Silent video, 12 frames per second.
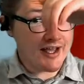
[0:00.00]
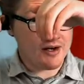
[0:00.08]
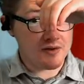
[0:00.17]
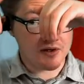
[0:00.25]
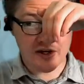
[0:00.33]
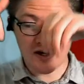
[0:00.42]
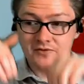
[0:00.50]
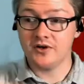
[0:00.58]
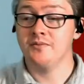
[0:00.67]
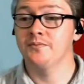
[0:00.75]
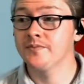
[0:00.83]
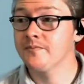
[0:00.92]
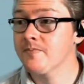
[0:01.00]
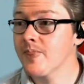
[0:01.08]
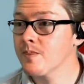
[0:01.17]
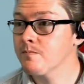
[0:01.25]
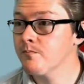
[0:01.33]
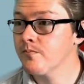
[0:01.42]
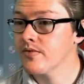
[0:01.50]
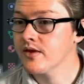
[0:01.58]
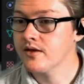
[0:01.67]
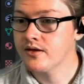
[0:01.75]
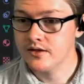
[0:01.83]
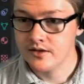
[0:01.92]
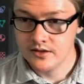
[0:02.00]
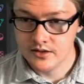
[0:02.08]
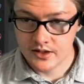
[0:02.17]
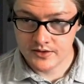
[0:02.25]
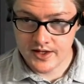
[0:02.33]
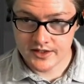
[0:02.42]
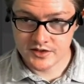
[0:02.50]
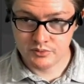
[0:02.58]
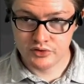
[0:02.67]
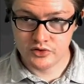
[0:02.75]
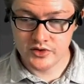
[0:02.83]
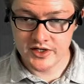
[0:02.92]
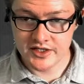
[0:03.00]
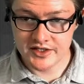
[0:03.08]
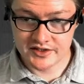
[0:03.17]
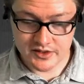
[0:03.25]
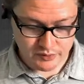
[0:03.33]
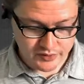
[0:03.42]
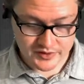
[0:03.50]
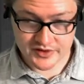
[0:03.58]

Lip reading: the cover. And that is pretty simple. So